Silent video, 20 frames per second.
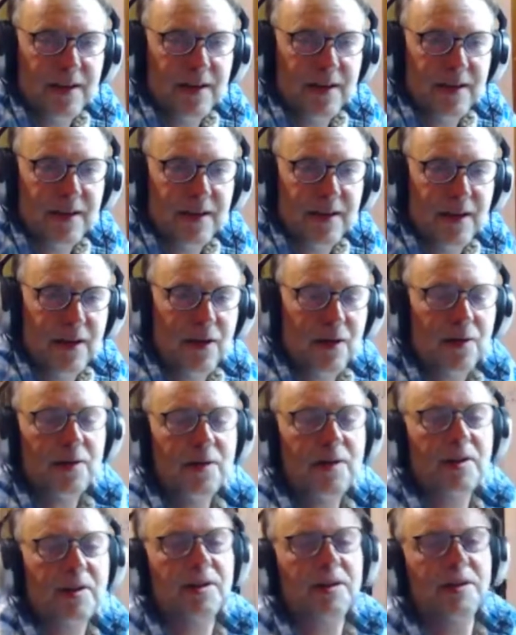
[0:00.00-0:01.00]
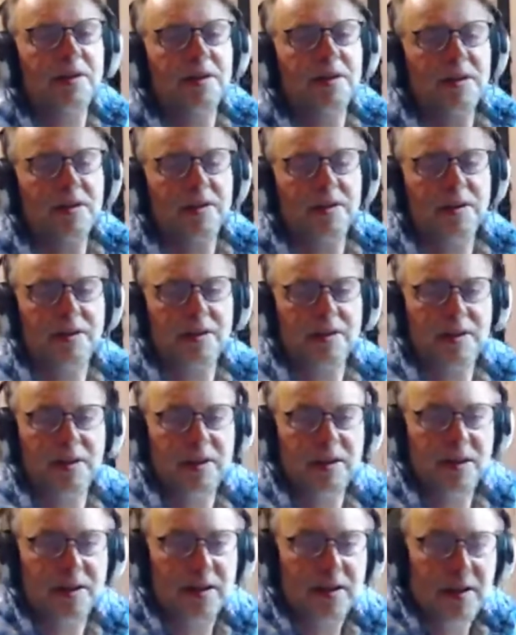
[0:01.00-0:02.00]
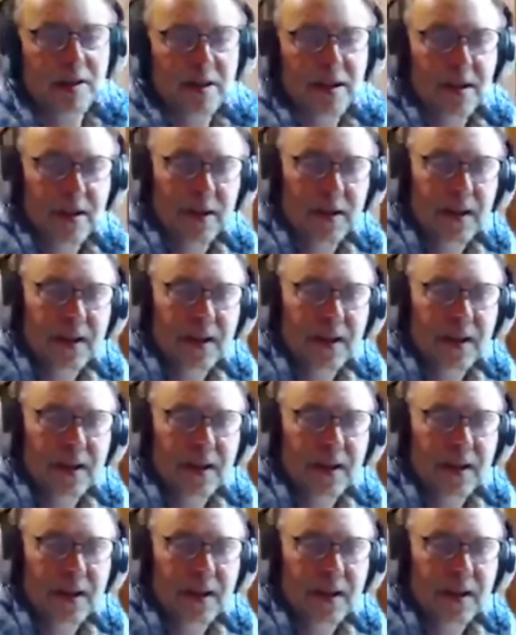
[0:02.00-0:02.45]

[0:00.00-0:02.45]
if I damage them or there's anything